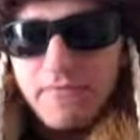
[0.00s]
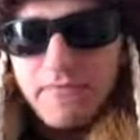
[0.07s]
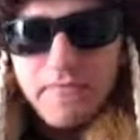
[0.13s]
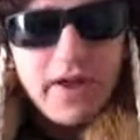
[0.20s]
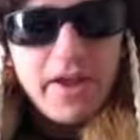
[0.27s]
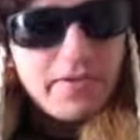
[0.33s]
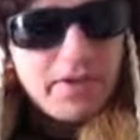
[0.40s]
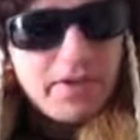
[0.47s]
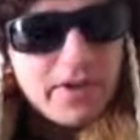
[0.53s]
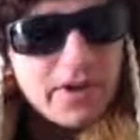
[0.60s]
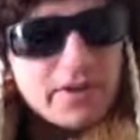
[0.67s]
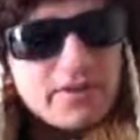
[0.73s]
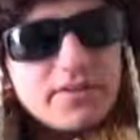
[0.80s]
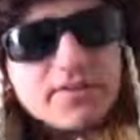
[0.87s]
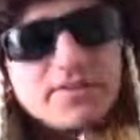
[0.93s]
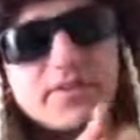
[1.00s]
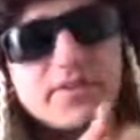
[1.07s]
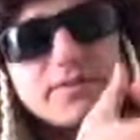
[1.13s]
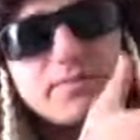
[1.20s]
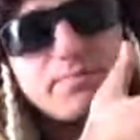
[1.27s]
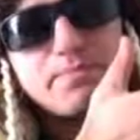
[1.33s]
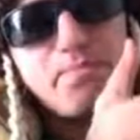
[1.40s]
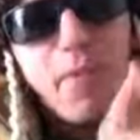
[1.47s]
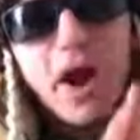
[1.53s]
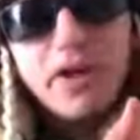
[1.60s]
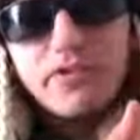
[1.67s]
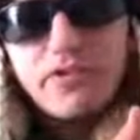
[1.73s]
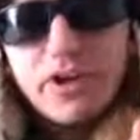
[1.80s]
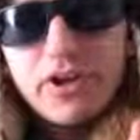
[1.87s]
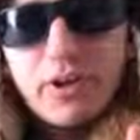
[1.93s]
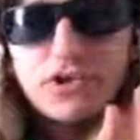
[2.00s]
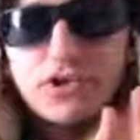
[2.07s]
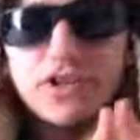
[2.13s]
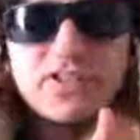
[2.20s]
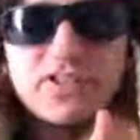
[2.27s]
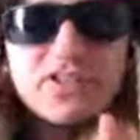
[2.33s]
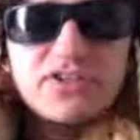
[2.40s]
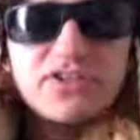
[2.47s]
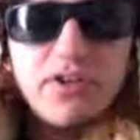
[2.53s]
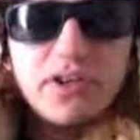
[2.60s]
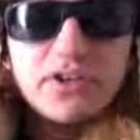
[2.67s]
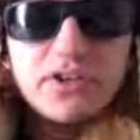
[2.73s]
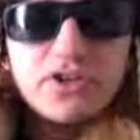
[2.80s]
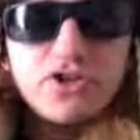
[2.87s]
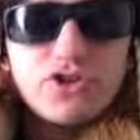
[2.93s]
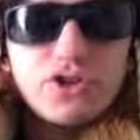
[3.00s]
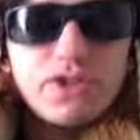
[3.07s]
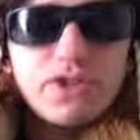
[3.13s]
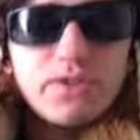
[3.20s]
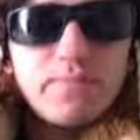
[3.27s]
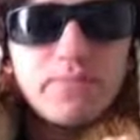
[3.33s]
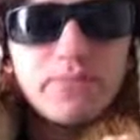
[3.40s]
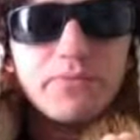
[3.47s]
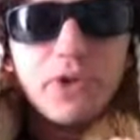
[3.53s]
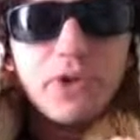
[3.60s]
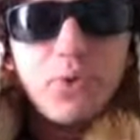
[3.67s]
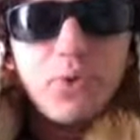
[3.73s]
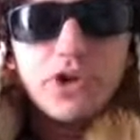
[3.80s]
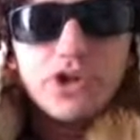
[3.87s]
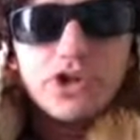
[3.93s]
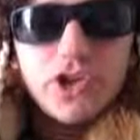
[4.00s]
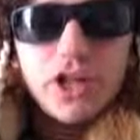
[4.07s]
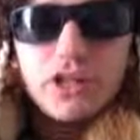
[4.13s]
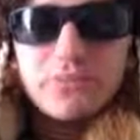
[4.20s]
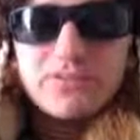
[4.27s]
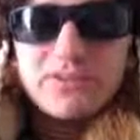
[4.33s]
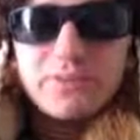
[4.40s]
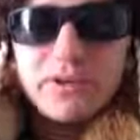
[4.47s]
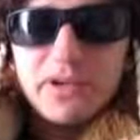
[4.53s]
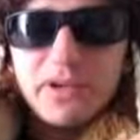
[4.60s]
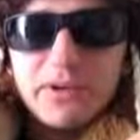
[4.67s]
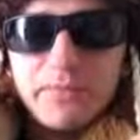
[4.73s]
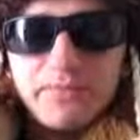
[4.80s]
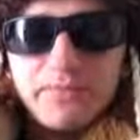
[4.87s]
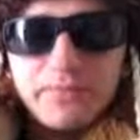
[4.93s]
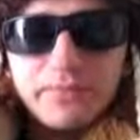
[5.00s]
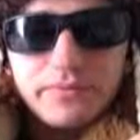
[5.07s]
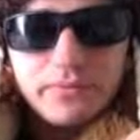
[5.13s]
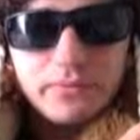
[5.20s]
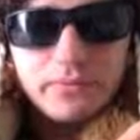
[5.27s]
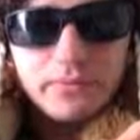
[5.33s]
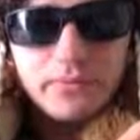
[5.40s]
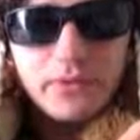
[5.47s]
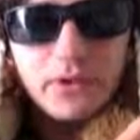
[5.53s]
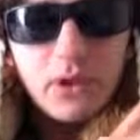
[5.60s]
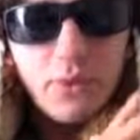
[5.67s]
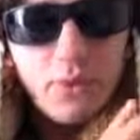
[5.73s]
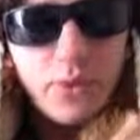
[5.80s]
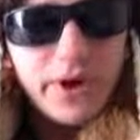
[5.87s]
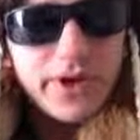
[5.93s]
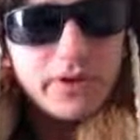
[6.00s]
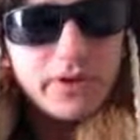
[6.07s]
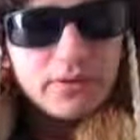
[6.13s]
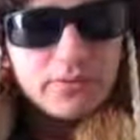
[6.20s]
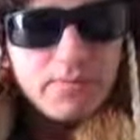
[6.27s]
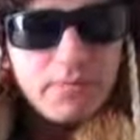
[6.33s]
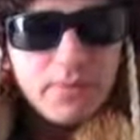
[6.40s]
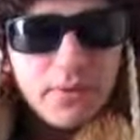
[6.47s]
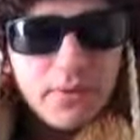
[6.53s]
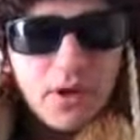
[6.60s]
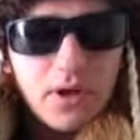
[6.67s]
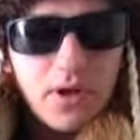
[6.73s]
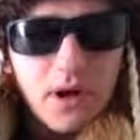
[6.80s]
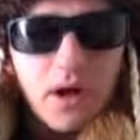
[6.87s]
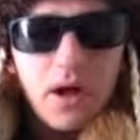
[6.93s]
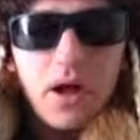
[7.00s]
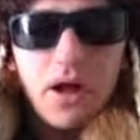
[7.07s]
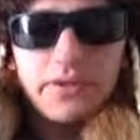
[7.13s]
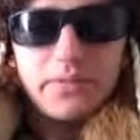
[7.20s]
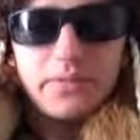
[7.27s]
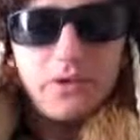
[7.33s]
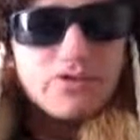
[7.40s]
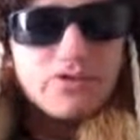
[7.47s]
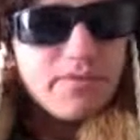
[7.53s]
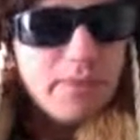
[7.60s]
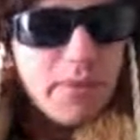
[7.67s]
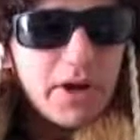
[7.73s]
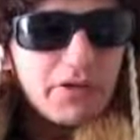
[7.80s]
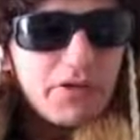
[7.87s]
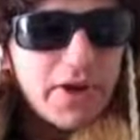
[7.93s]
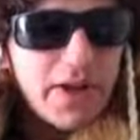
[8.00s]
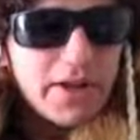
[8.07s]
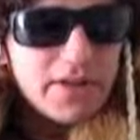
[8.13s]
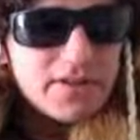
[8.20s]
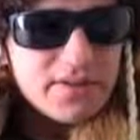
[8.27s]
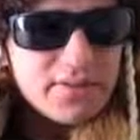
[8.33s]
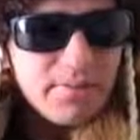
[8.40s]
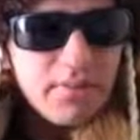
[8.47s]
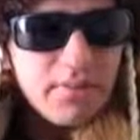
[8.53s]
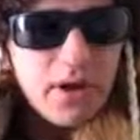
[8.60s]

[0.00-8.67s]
favorite binary options strategy, which helps me win the most of my trades.